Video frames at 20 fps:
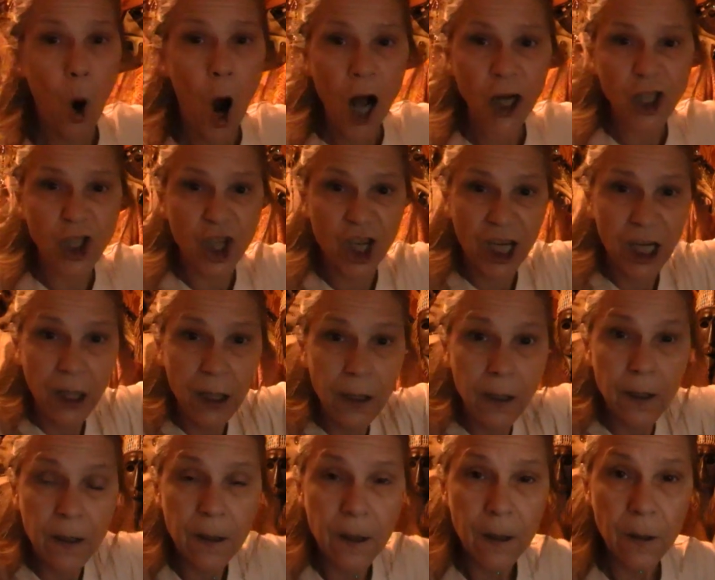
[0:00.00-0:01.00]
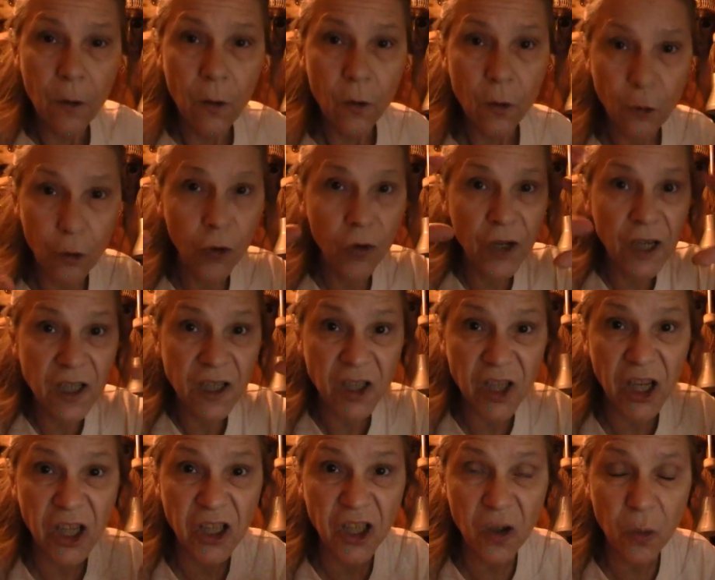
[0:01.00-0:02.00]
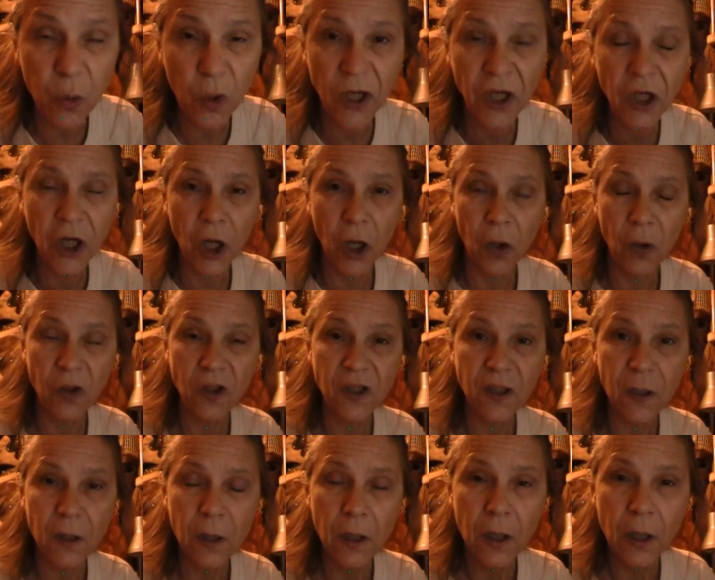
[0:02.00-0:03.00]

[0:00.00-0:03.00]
watching through these tinted windows,